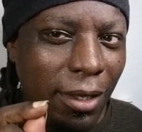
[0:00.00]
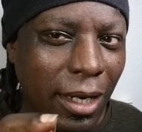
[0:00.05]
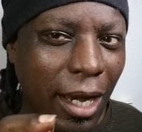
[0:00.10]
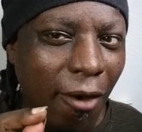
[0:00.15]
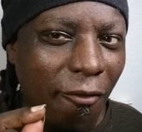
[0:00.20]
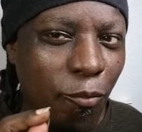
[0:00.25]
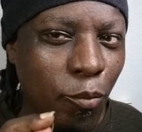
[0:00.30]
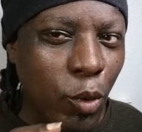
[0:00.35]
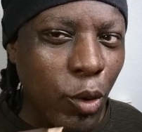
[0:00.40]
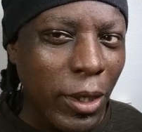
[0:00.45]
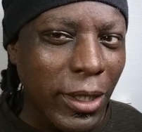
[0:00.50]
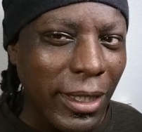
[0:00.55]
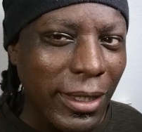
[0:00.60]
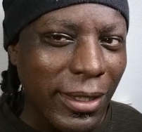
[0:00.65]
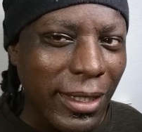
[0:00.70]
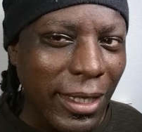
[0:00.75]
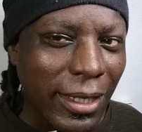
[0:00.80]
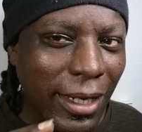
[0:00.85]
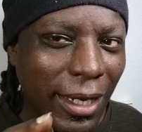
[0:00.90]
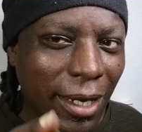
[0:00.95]
that I've
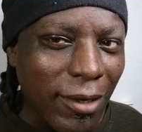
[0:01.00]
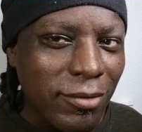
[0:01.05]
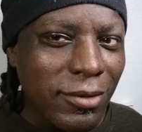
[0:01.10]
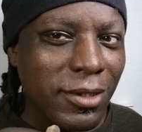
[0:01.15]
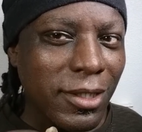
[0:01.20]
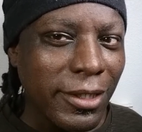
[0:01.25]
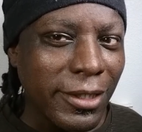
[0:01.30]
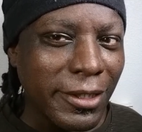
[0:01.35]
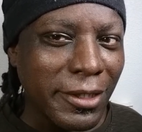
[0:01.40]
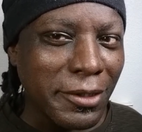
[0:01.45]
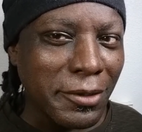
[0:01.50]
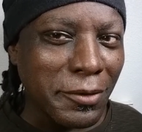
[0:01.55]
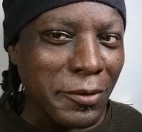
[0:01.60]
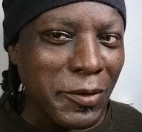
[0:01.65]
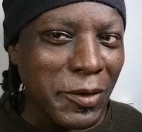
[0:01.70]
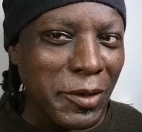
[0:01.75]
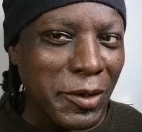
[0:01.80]
pointed that out to you,